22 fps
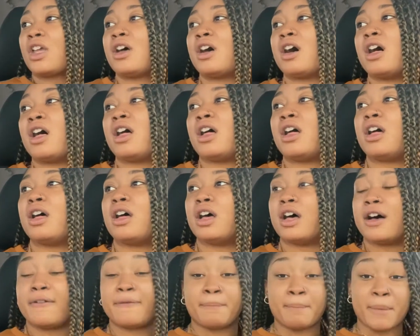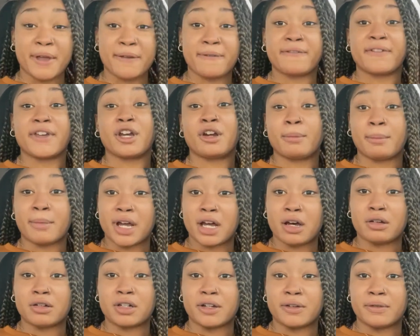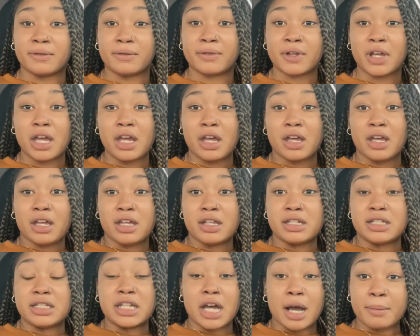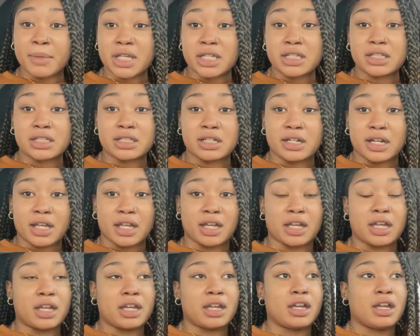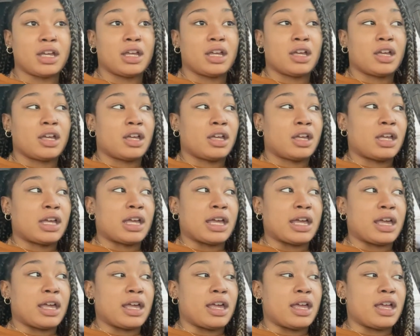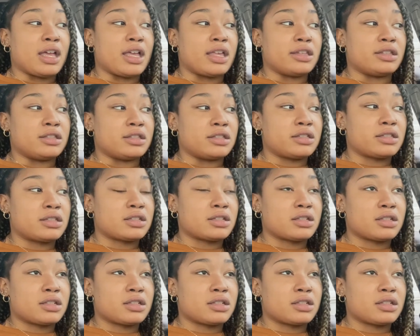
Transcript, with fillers: uh, my fair amount of dummies today. And